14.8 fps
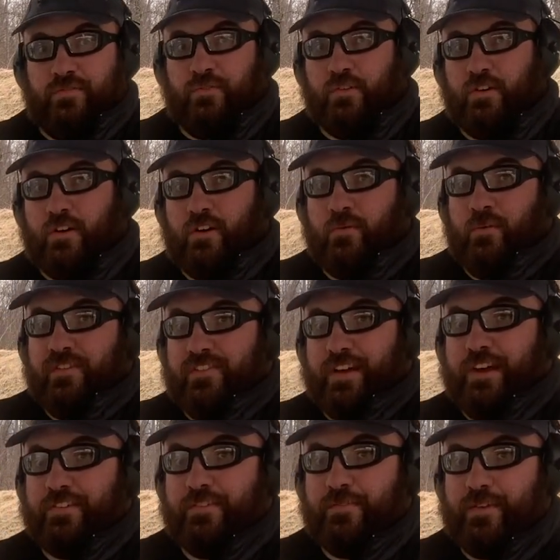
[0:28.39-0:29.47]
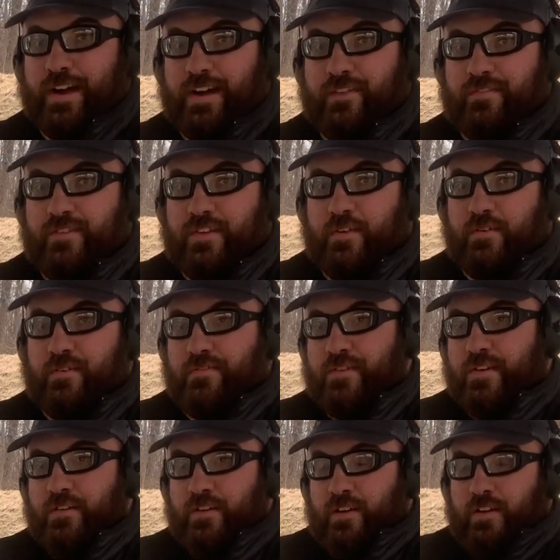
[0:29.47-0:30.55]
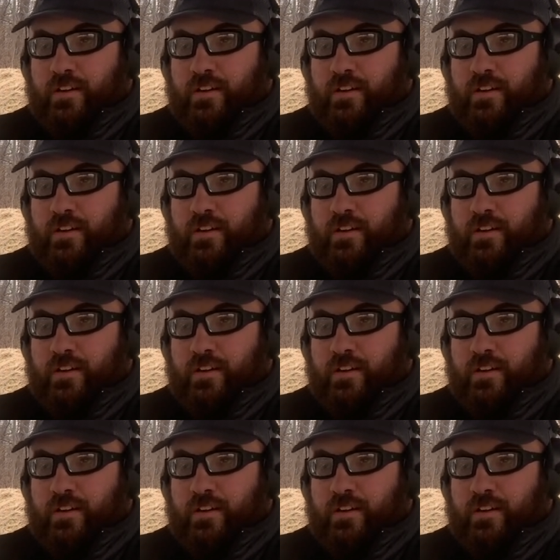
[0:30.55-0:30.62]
for our 1,000 round video review.